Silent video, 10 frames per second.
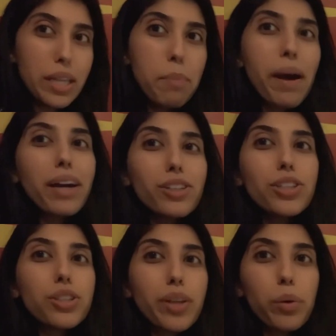their package
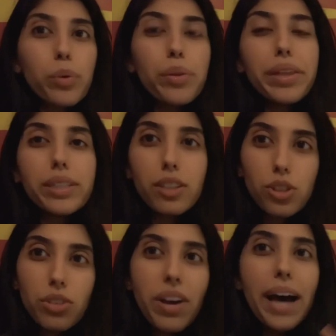is so good. There's
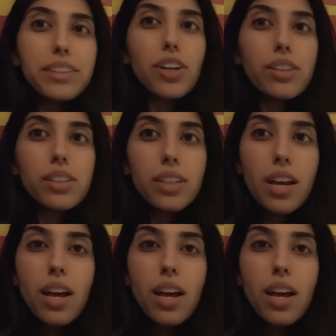lots of add-ons.